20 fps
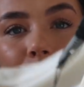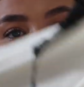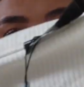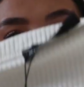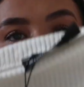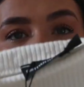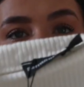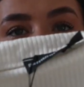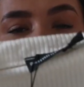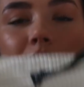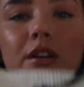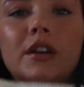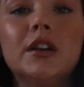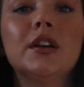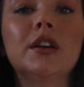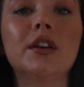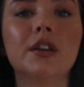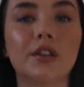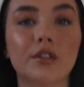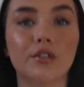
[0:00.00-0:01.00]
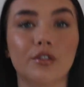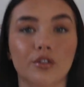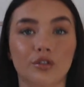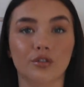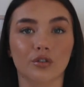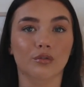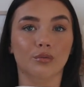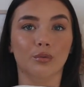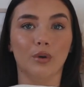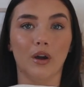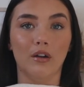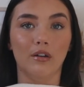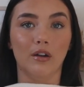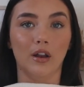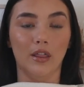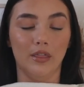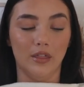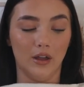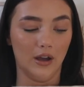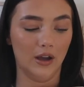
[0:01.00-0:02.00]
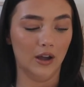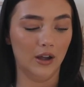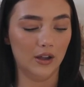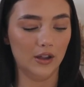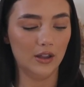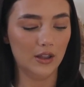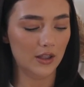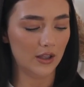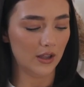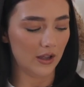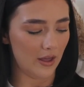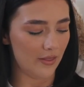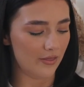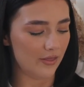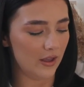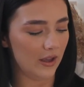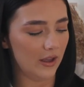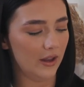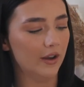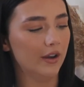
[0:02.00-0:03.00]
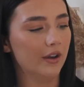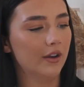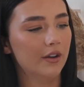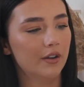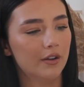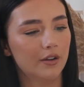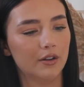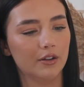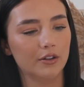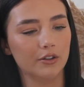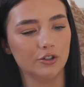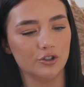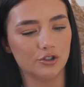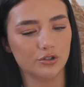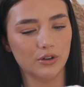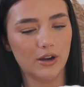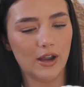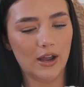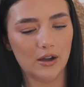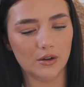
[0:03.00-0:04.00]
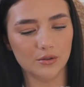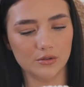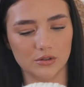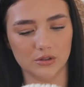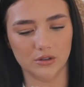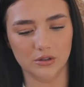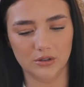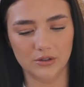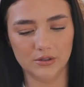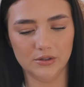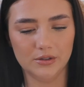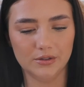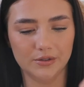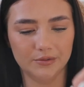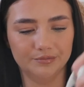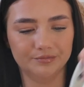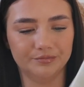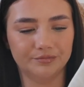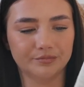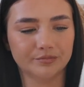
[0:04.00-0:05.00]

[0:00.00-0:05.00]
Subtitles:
ribbed. So you sort of wear it like that. And then the trousers